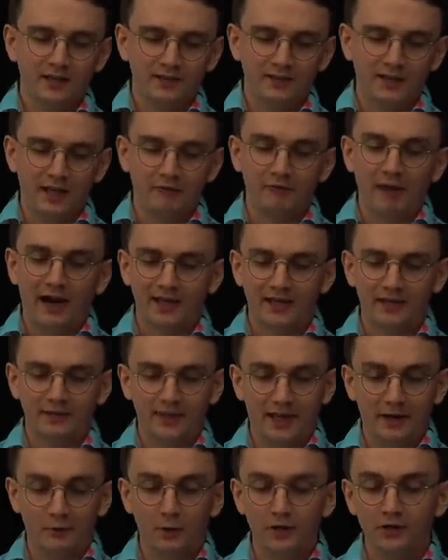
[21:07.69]
they,
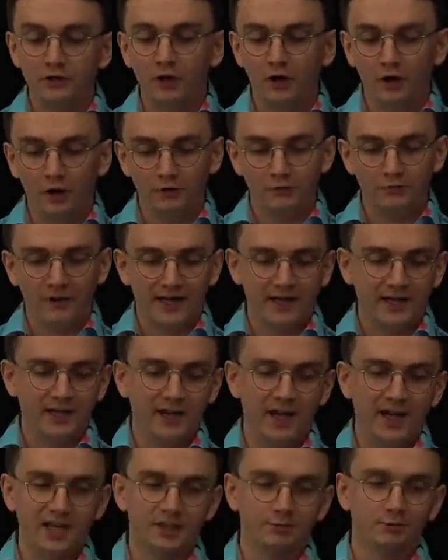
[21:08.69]
they were
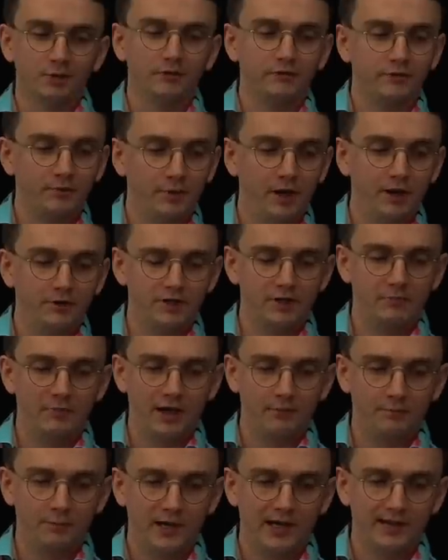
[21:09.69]
unrecognisable from those the
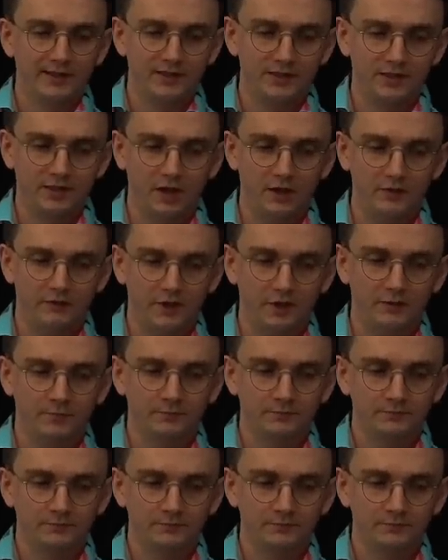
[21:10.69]
men practised over.